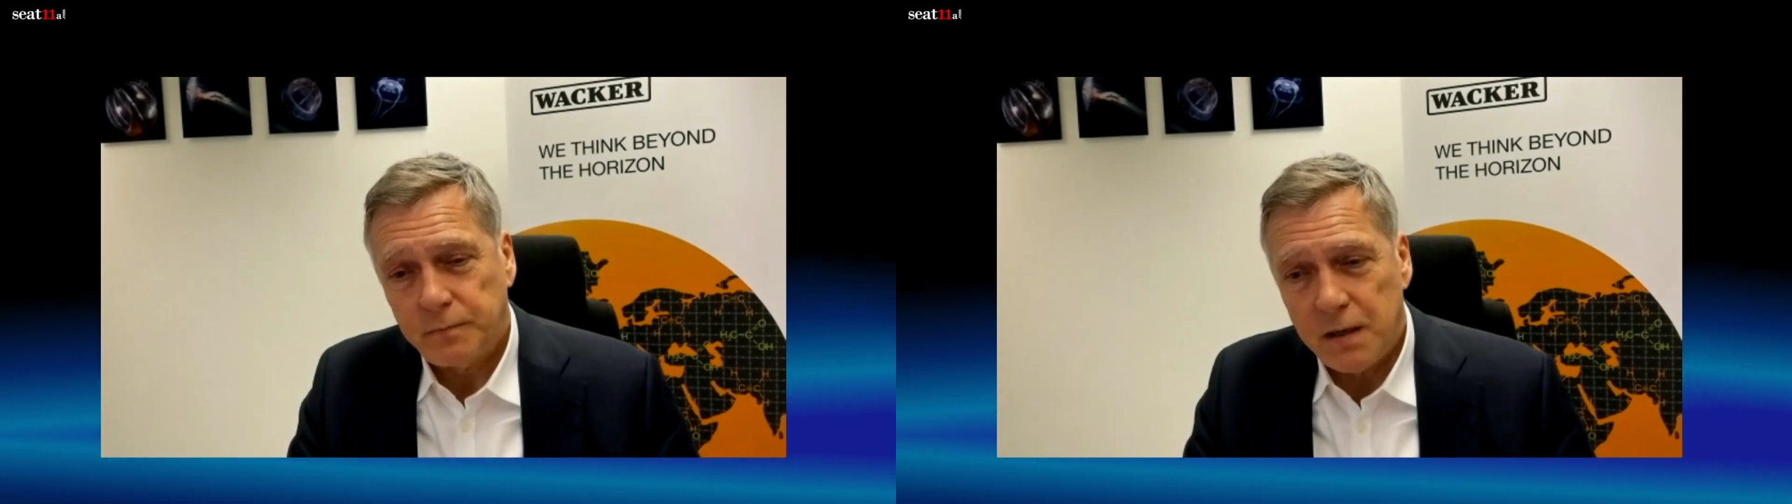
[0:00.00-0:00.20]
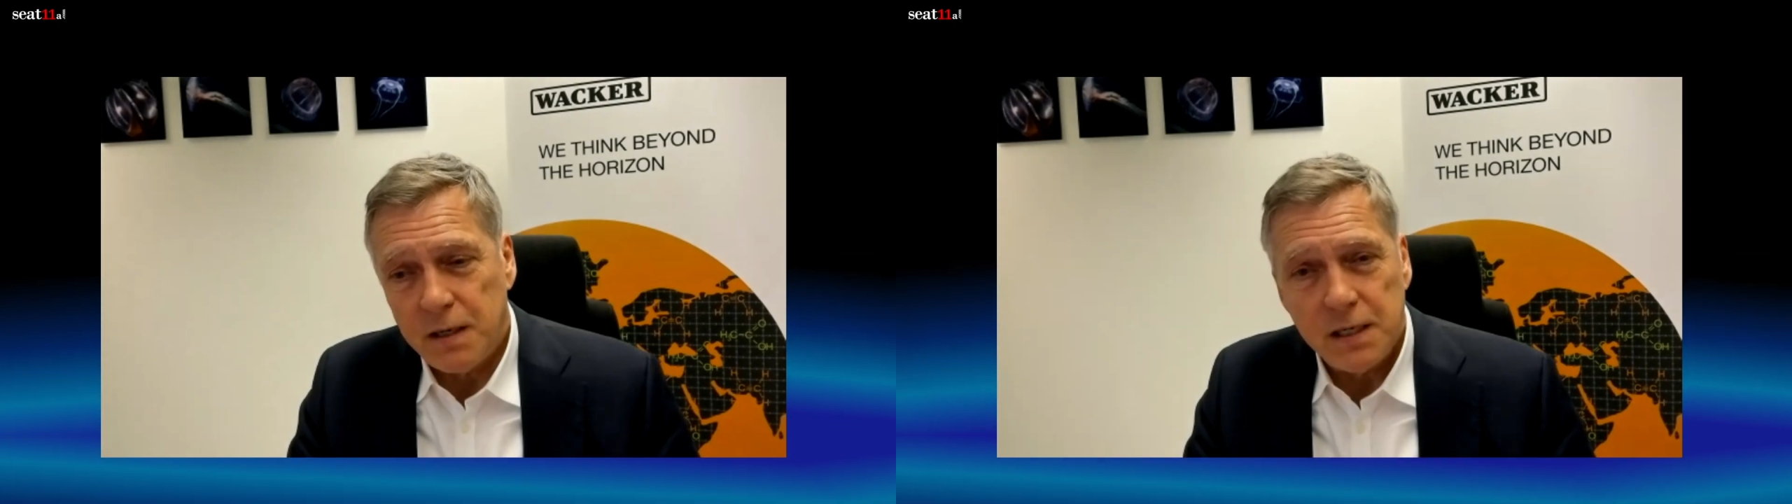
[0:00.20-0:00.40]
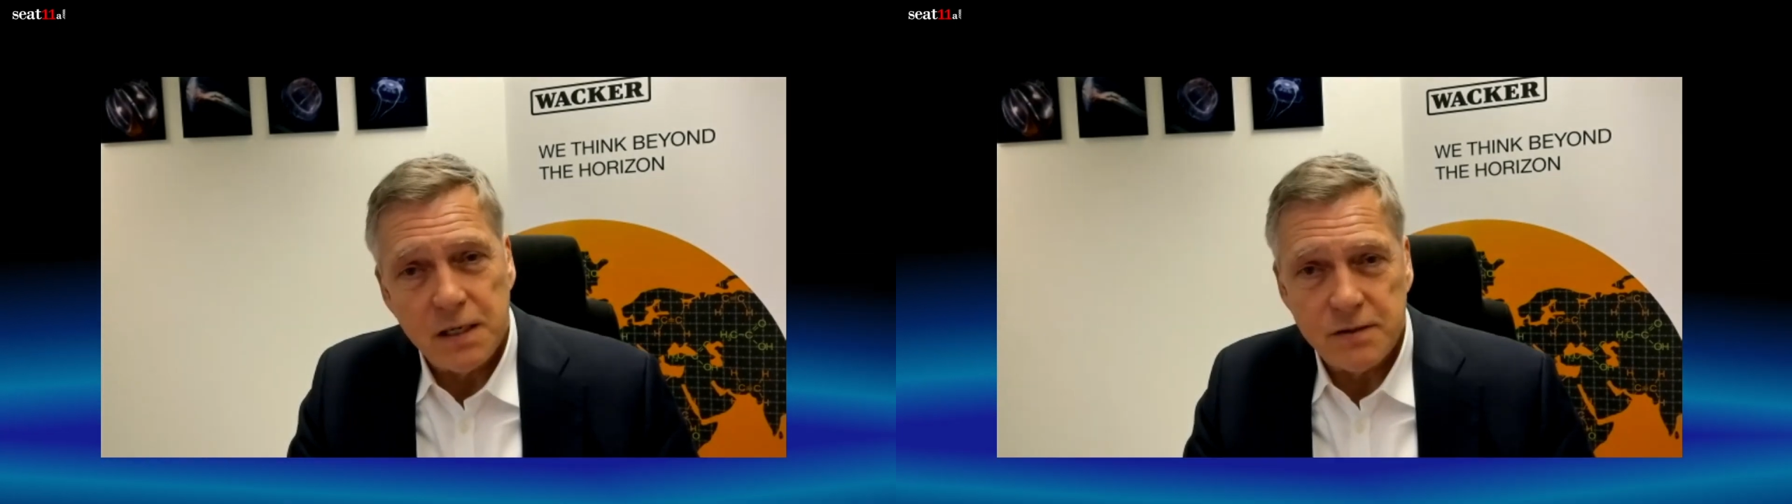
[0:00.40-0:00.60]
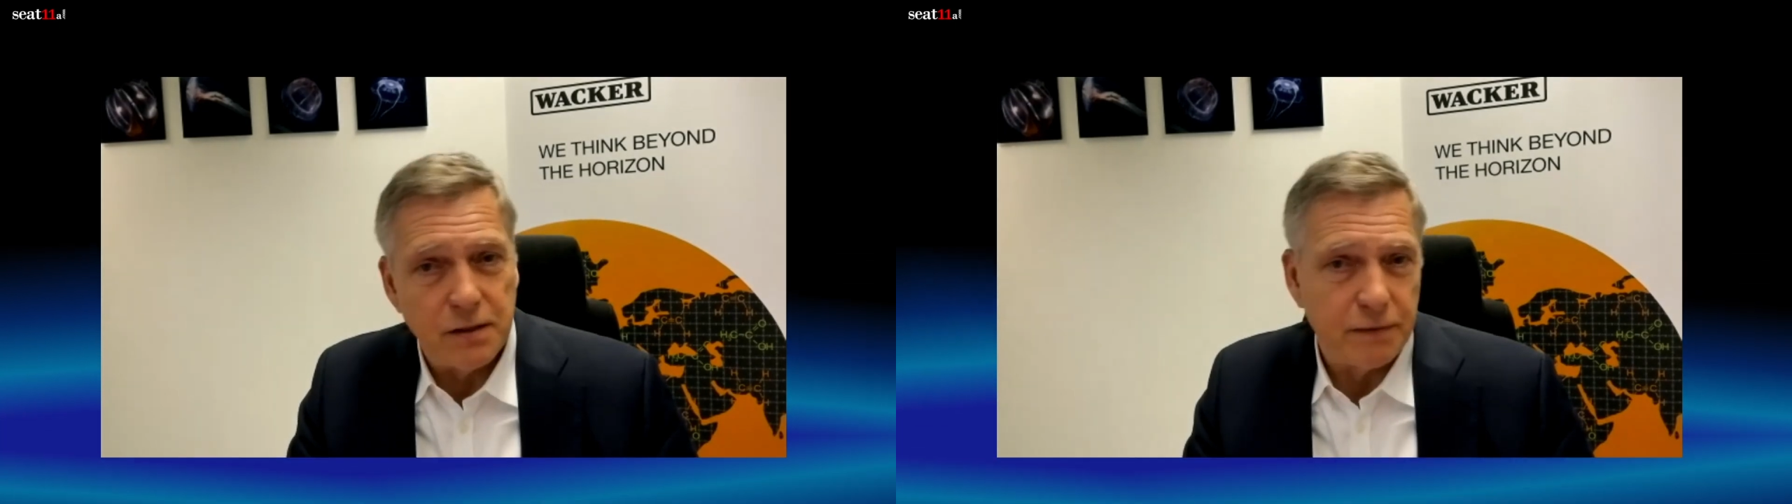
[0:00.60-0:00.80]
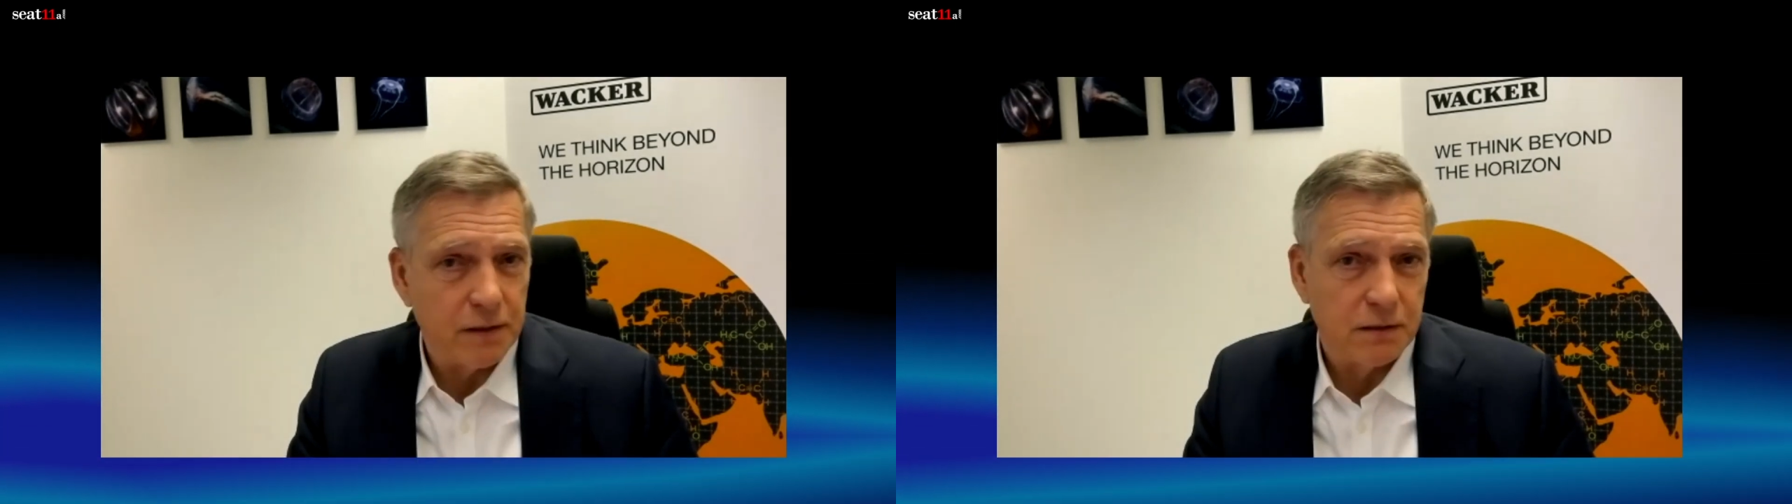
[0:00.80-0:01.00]
It is
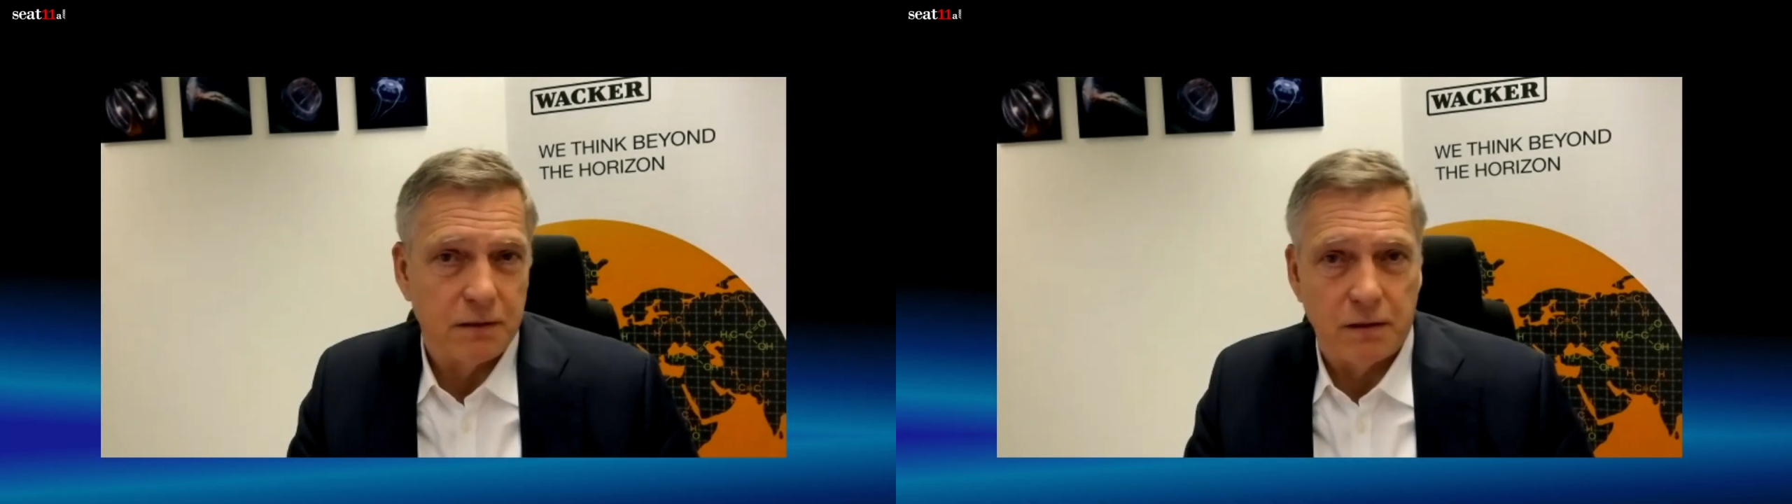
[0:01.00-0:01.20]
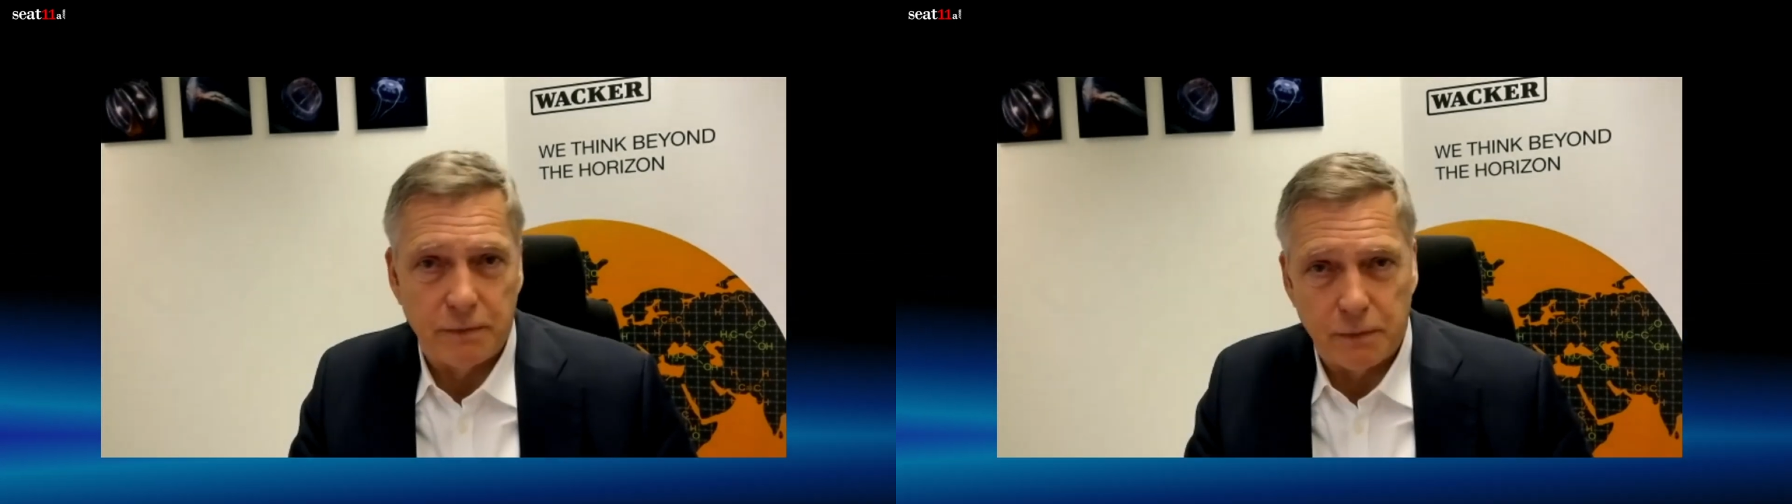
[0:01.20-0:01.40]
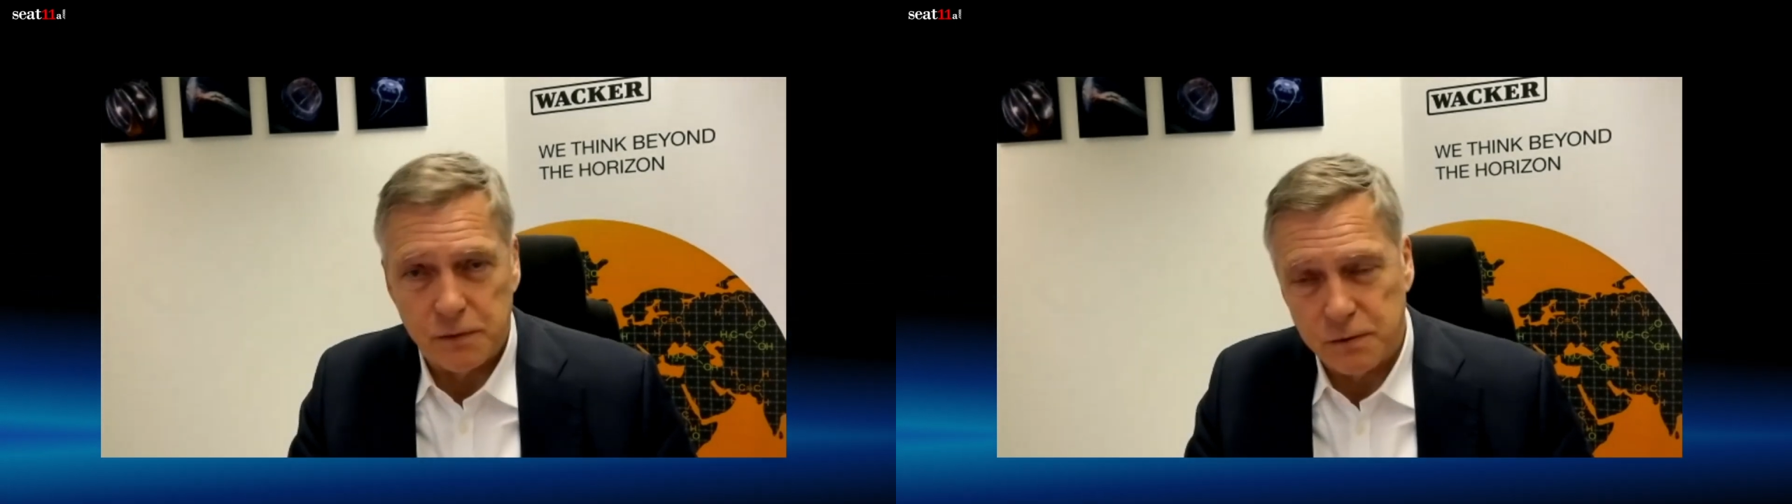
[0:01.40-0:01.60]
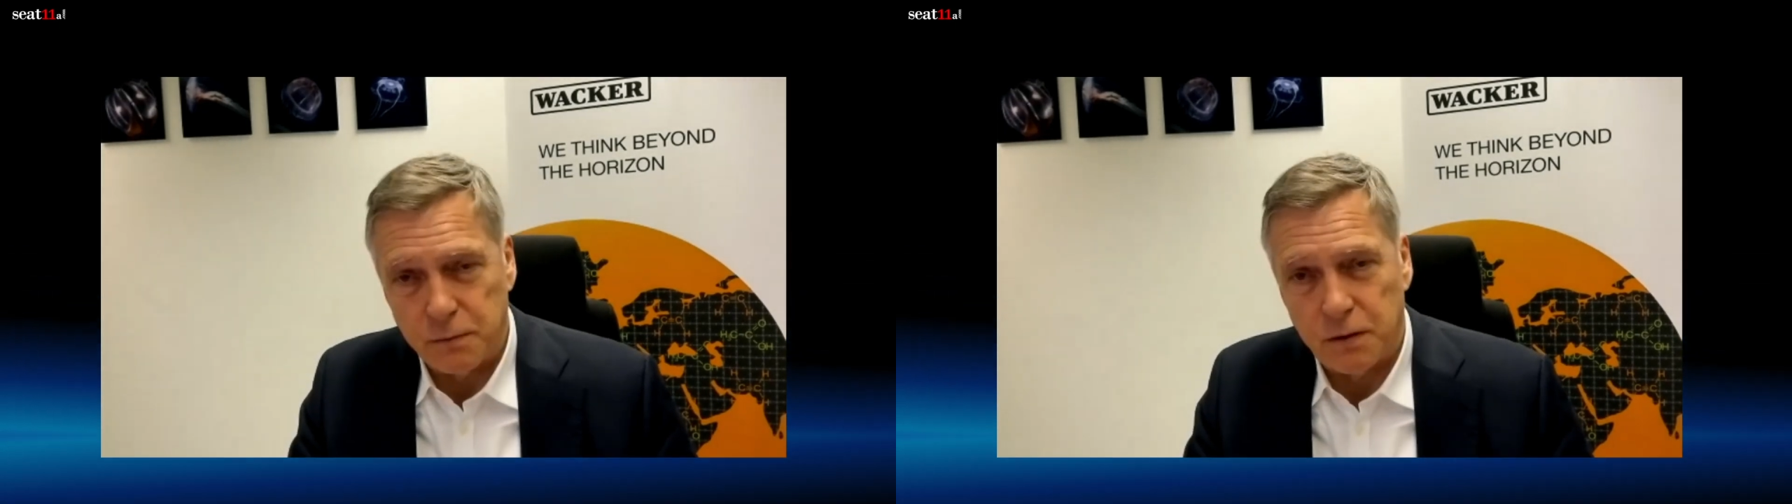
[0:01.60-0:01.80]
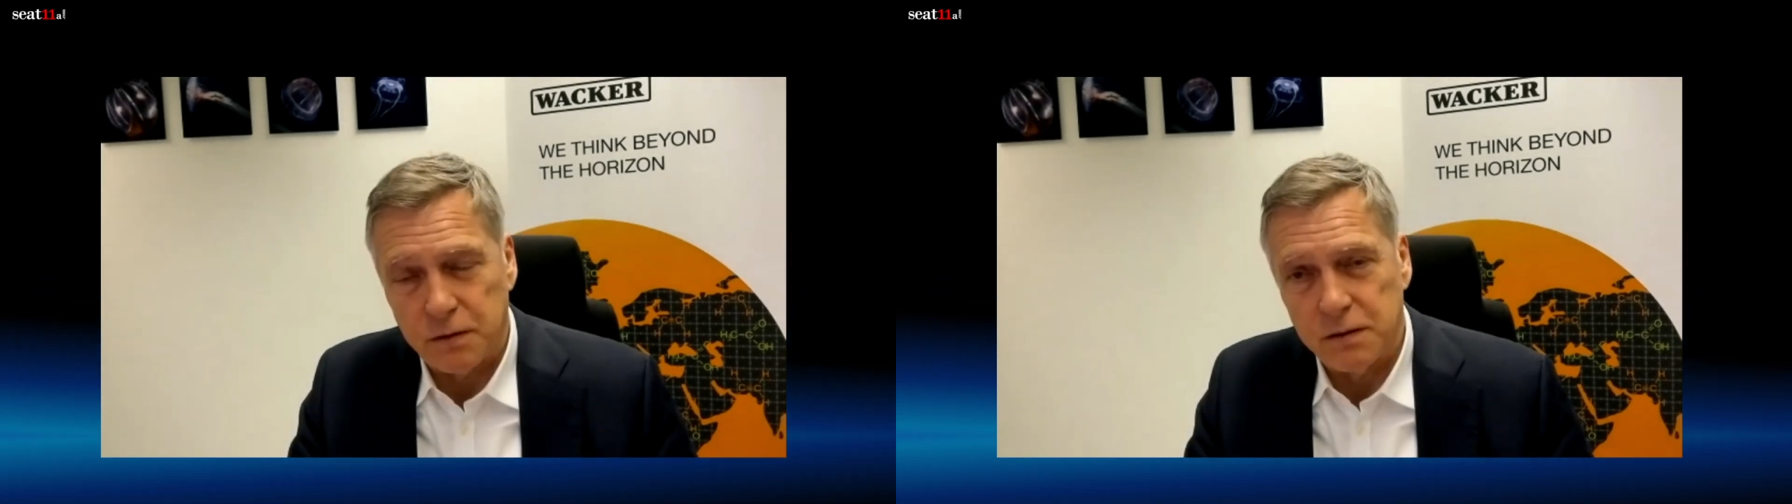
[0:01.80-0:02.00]
difficult in the first
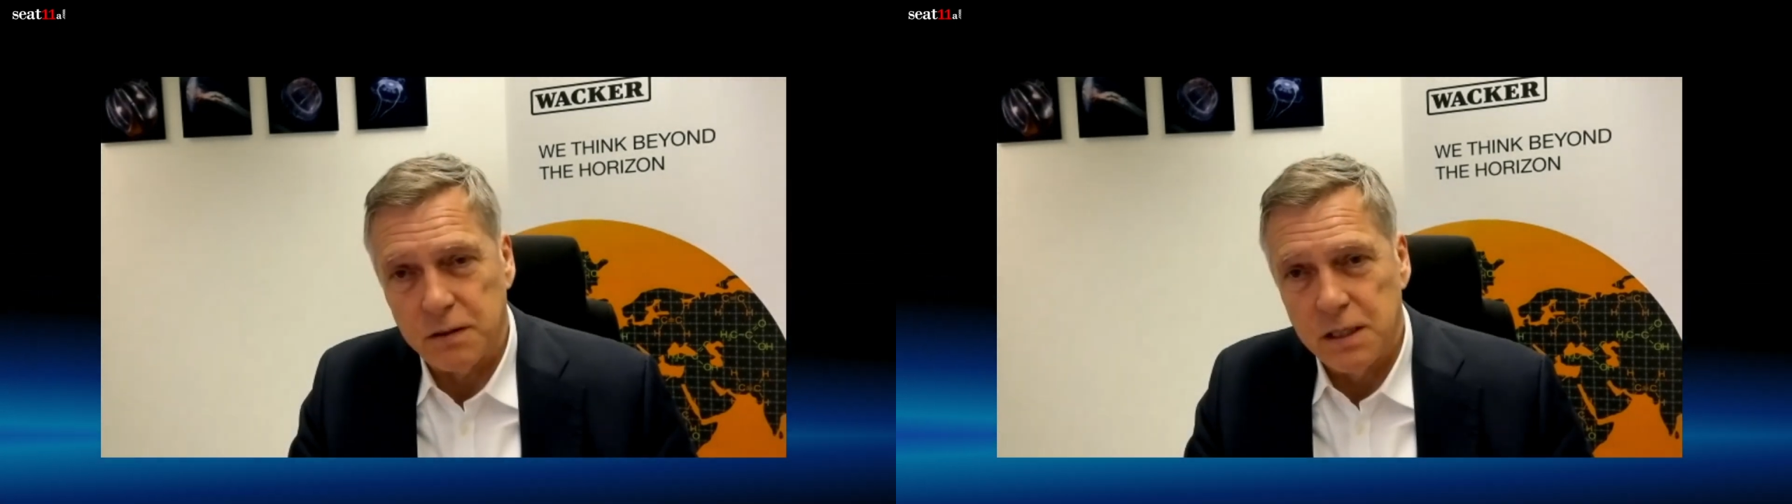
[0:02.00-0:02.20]
quarter.